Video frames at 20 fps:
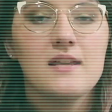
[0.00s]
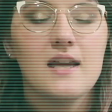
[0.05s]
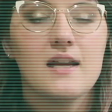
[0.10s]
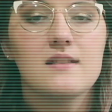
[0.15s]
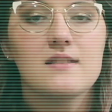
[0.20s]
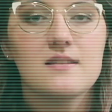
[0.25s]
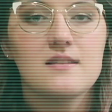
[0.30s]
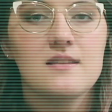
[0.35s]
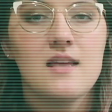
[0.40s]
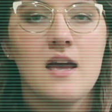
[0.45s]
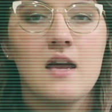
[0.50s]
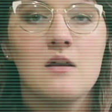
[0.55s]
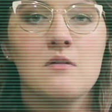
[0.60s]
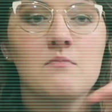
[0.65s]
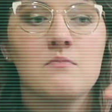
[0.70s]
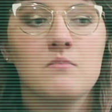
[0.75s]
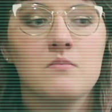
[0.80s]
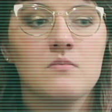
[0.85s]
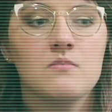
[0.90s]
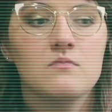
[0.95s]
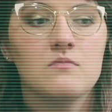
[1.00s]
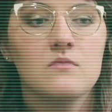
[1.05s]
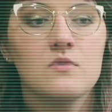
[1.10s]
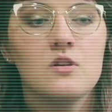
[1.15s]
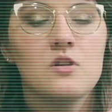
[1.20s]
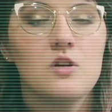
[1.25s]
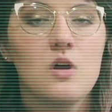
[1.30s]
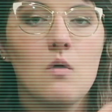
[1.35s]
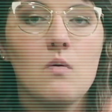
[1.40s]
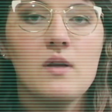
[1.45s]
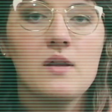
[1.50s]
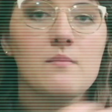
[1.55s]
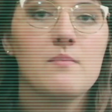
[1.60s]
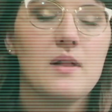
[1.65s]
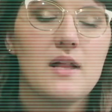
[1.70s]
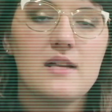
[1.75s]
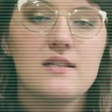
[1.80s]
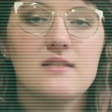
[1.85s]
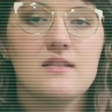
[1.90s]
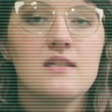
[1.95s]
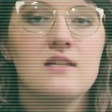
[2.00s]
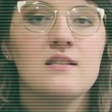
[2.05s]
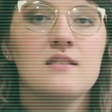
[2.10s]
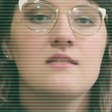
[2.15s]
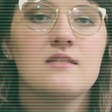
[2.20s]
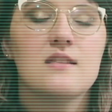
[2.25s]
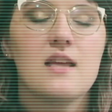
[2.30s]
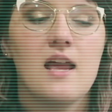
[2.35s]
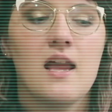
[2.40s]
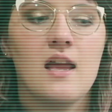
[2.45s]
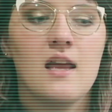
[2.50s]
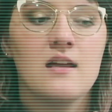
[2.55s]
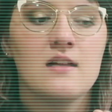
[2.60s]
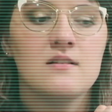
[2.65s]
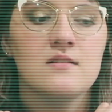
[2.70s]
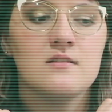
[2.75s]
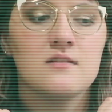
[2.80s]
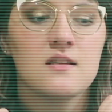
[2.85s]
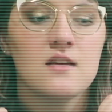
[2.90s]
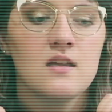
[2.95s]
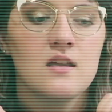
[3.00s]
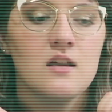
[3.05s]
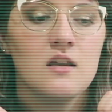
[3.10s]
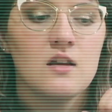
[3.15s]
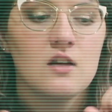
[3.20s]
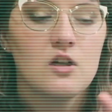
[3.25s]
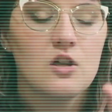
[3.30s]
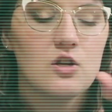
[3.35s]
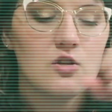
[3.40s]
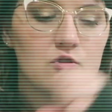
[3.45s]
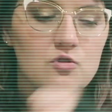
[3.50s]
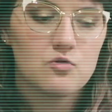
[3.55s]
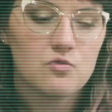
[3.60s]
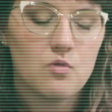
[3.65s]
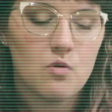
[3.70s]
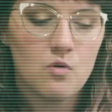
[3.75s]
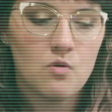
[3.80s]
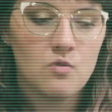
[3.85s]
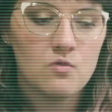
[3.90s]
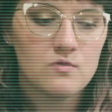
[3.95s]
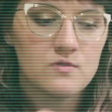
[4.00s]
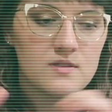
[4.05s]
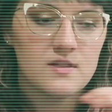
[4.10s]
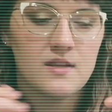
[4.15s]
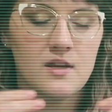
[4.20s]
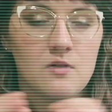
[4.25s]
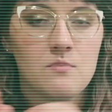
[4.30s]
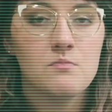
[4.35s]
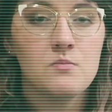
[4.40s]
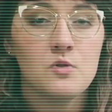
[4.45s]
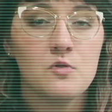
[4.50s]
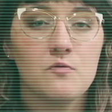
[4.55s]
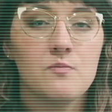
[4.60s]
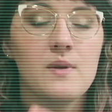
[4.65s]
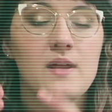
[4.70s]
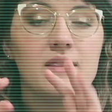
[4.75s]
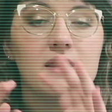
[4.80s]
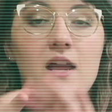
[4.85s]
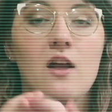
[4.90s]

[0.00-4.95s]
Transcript: gets them going places, and controls their movement.